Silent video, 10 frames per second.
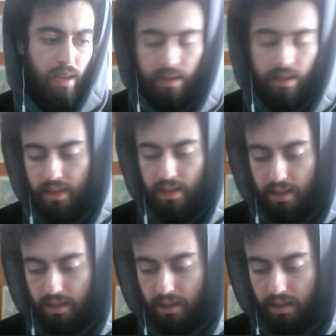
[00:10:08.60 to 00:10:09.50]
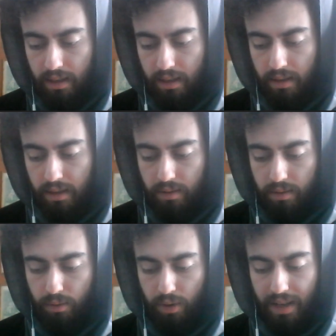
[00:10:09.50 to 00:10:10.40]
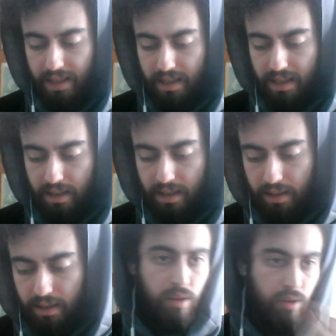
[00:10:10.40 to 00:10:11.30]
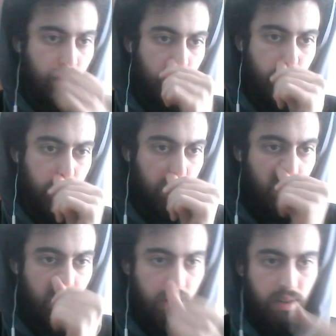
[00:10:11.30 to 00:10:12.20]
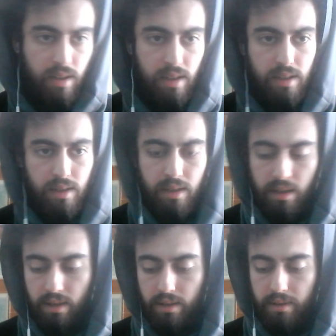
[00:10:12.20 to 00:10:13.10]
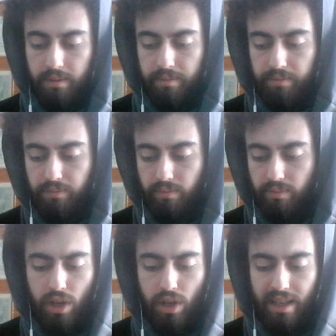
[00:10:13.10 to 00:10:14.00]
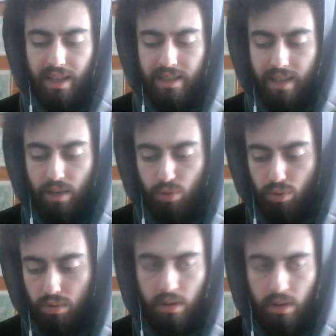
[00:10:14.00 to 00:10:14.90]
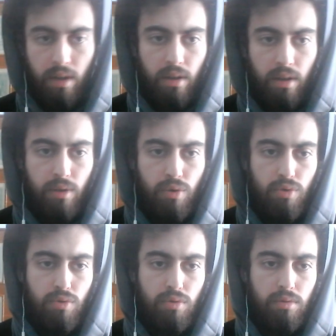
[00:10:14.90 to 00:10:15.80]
AC or AD. Another good scholar is Sheikh Saduq, who